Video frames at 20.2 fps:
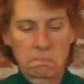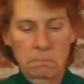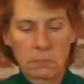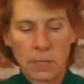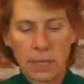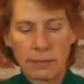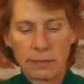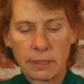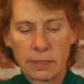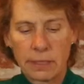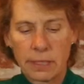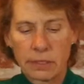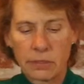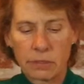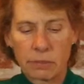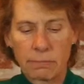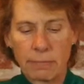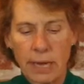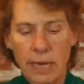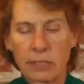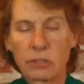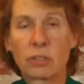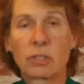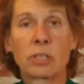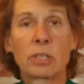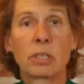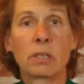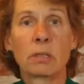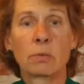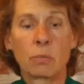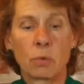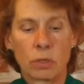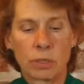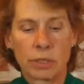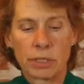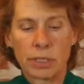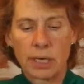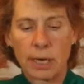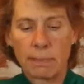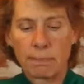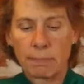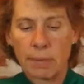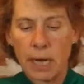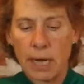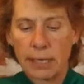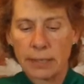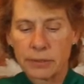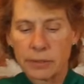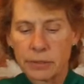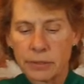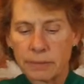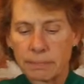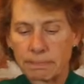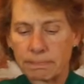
I think that's a match to the war stamp box.